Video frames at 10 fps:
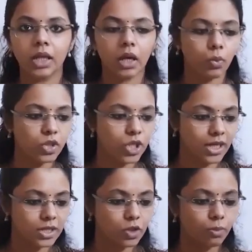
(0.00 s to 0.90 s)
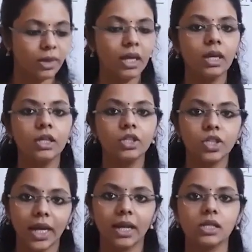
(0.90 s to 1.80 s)
which has to be
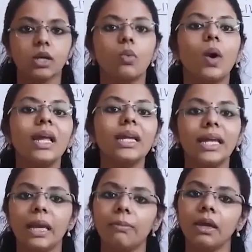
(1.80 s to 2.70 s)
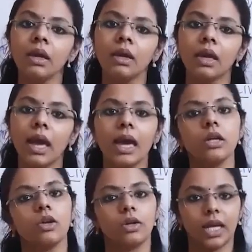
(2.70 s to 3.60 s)
checked while naming
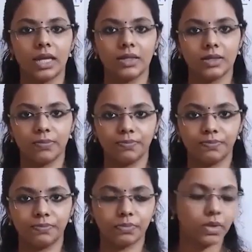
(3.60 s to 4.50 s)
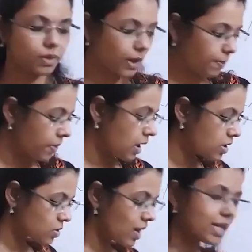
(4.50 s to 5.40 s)
an organism. Okay,
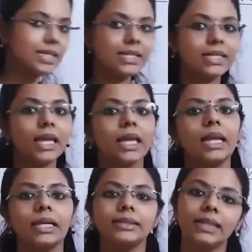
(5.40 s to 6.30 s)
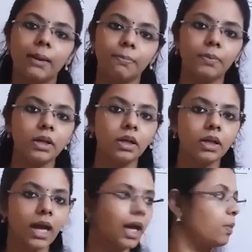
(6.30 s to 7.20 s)
so let's take an example
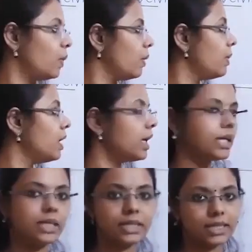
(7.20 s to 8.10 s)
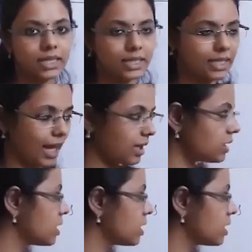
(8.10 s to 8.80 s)
and we will discuss that.